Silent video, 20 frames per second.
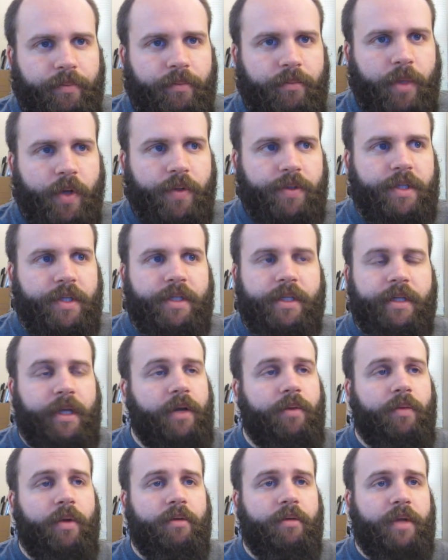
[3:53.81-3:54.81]
Moses
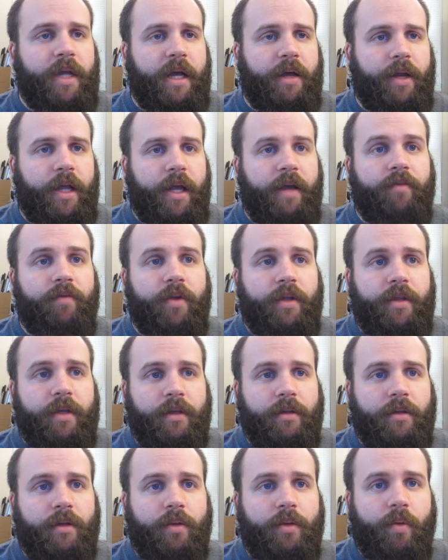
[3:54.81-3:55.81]
then wrote down
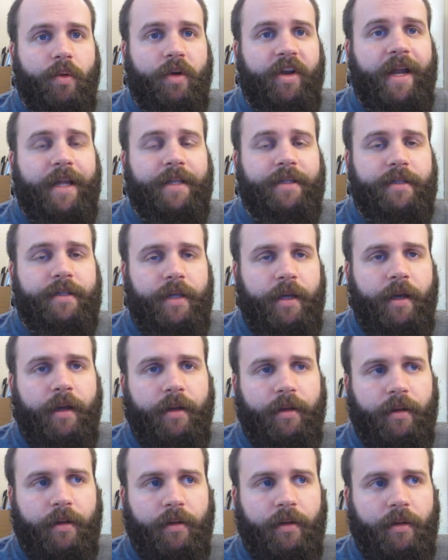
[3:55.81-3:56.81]
everything the Lord had
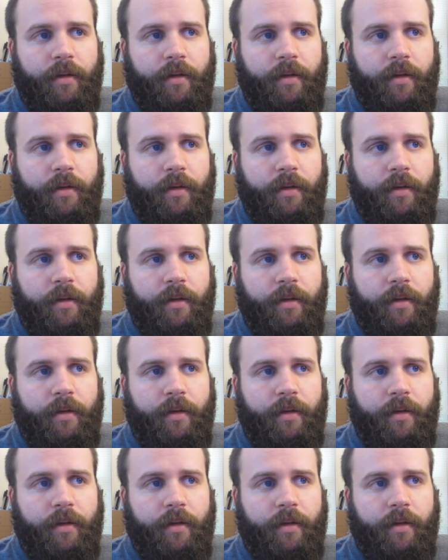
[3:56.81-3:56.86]
said.